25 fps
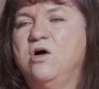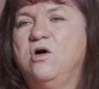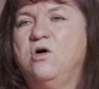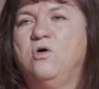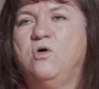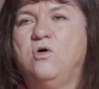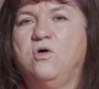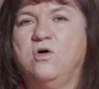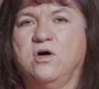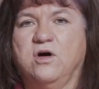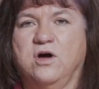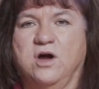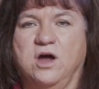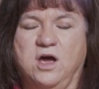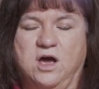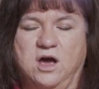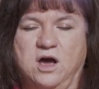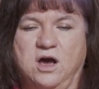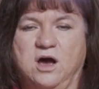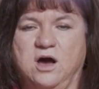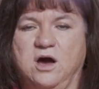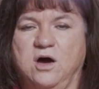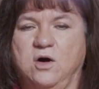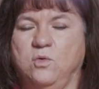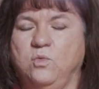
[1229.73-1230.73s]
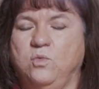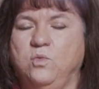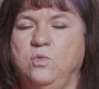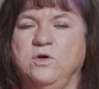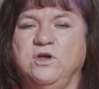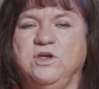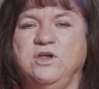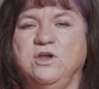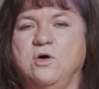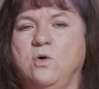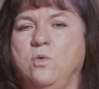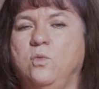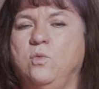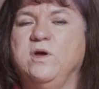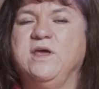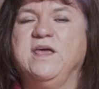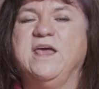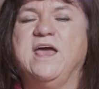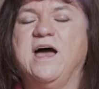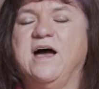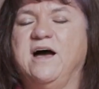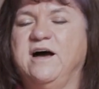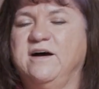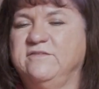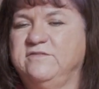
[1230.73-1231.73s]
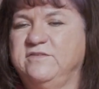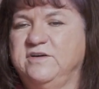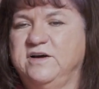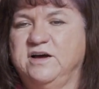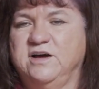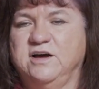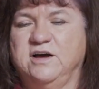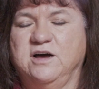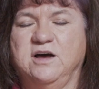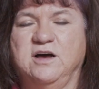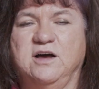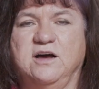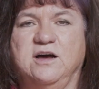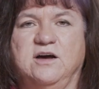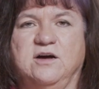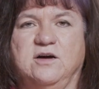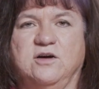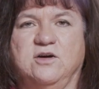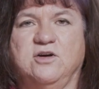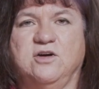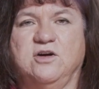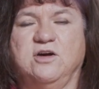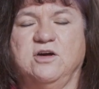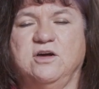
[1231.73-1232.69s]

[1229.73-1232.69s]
Or we have a